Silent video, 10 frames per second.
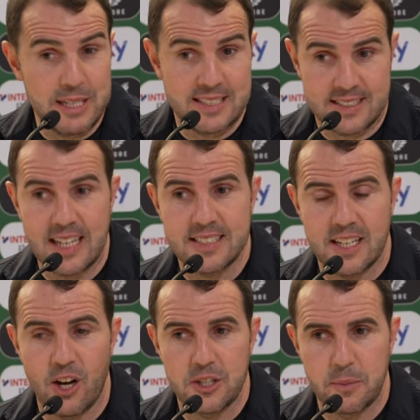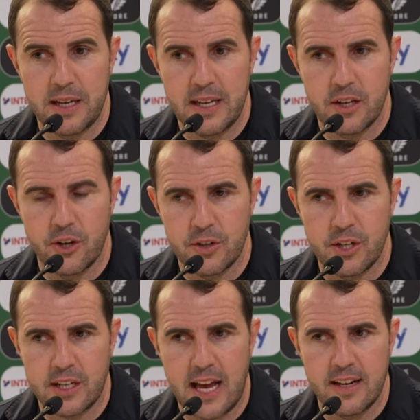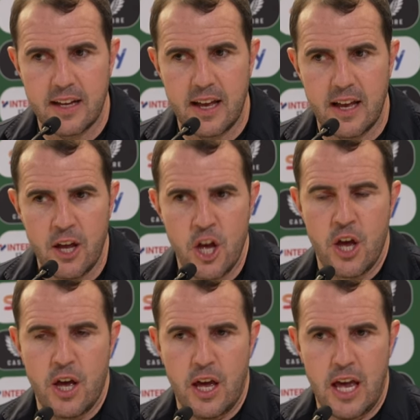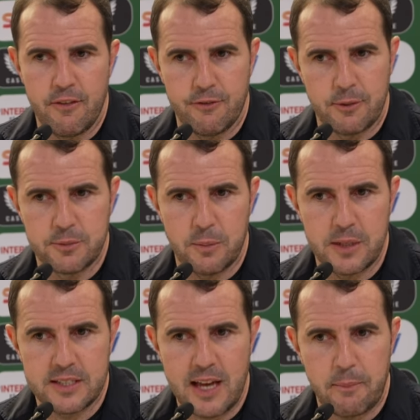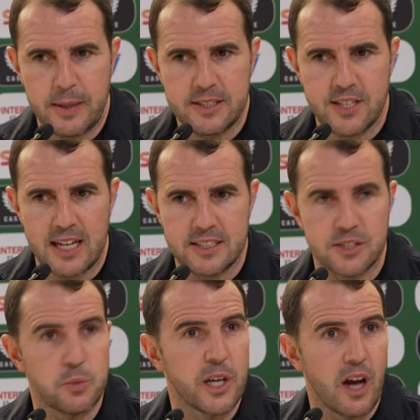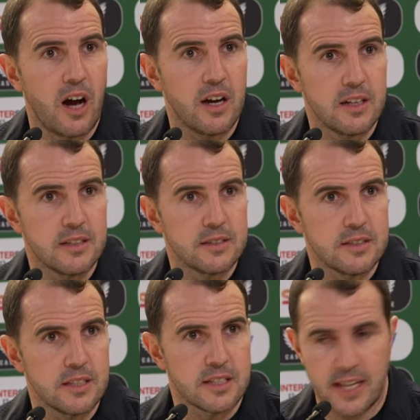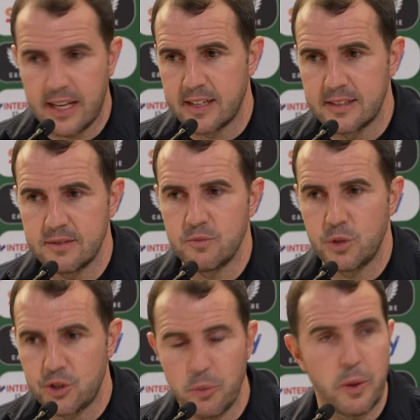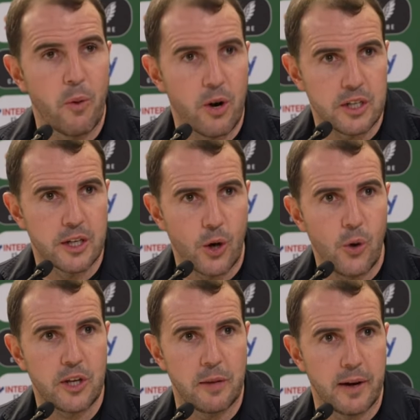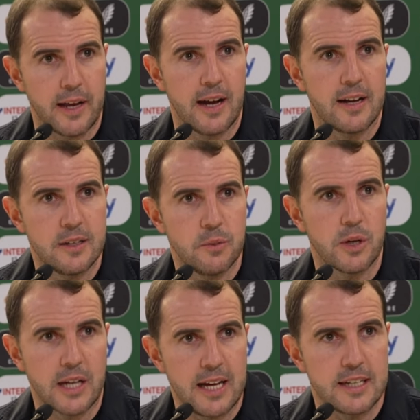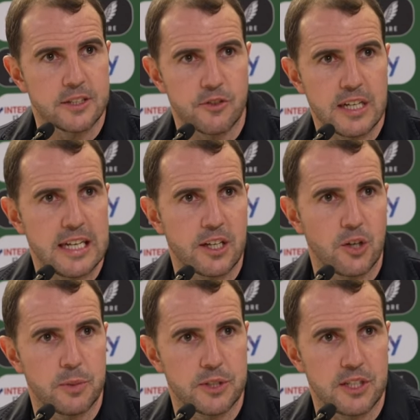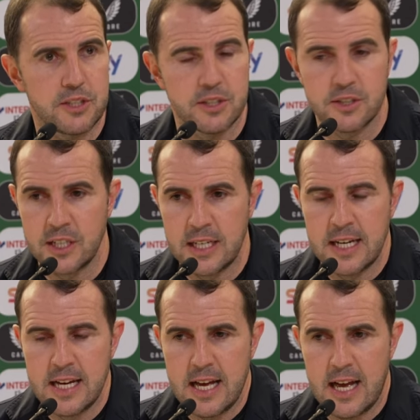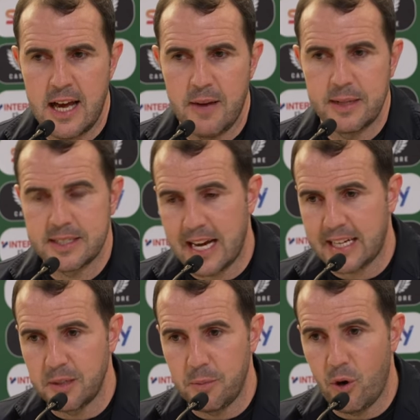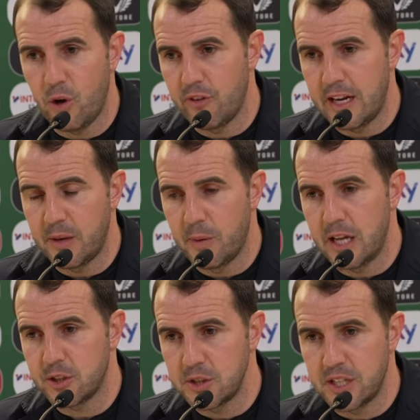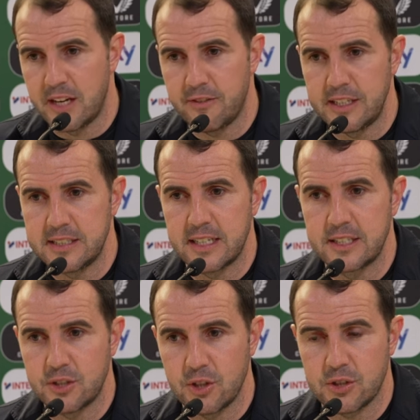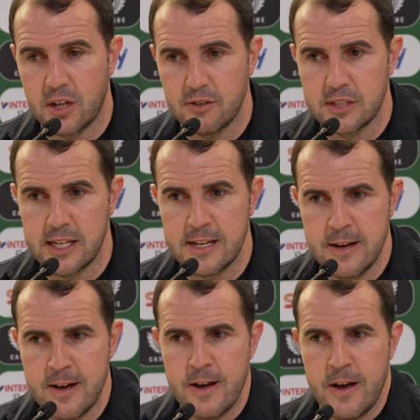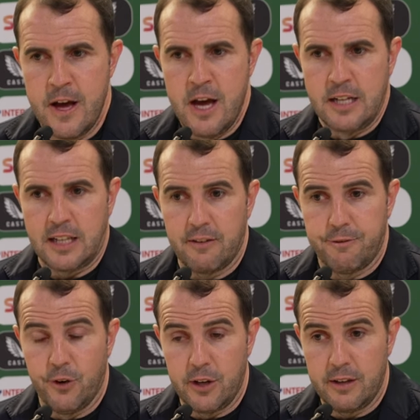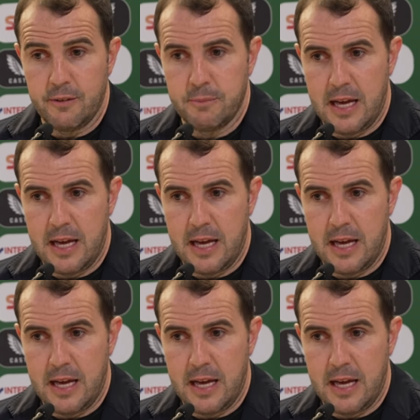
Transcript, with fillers: that's the ultimate. You're getting even from some of the set piece chances we got. You're thinking we should be working the goalkeeper here. We're getting into really good positions, attacking the ball really well, good deliveries, and it's just obviously that fully